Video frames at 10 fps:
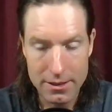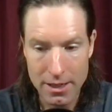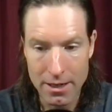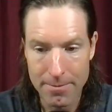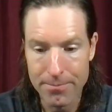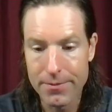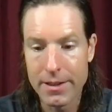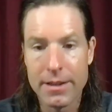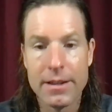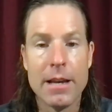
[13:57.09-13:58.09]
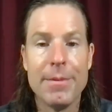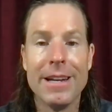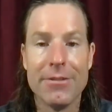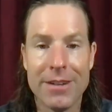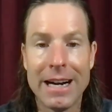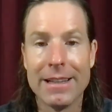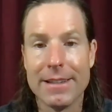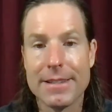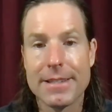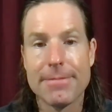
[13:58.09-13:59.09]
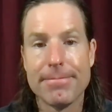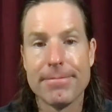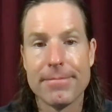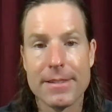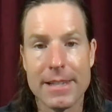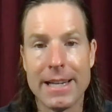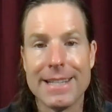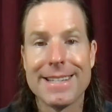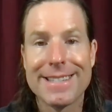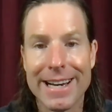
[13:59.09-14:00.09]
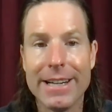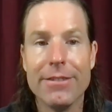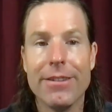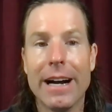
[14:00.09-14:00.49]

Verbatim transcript: um, imminent violence. It's not inciting